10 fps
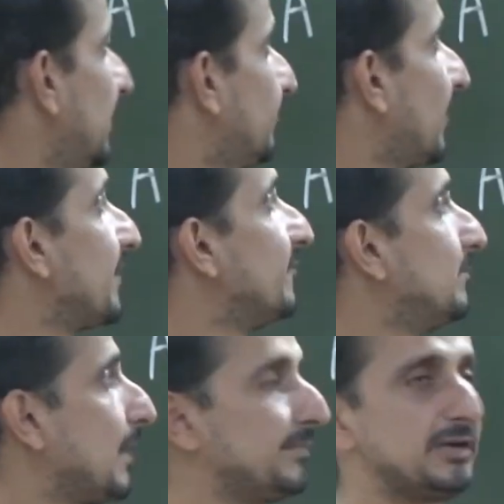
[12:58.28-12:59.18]
that phi
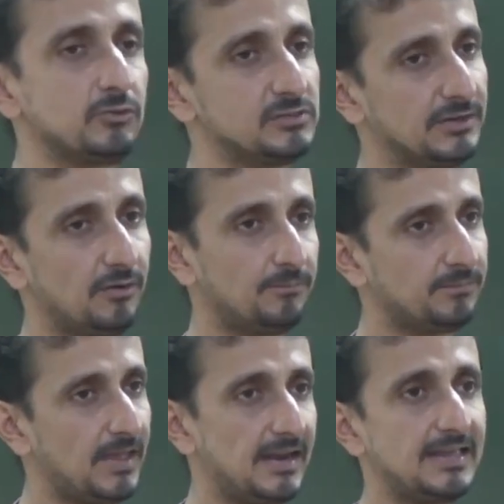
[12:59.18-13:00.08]
will map it to 0
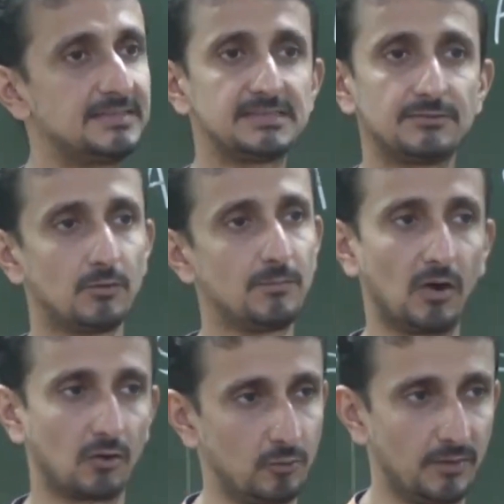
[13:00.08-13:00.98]
and hence it would
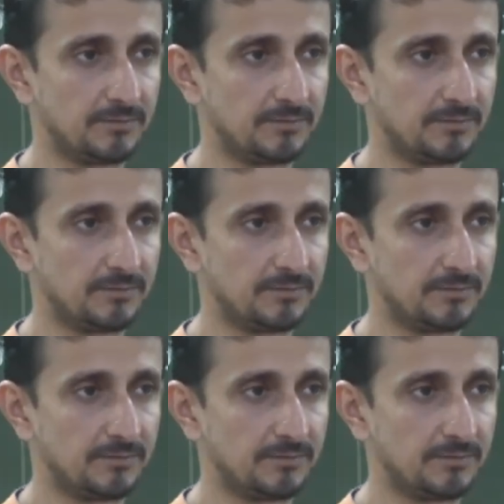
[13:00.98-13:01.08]
belong to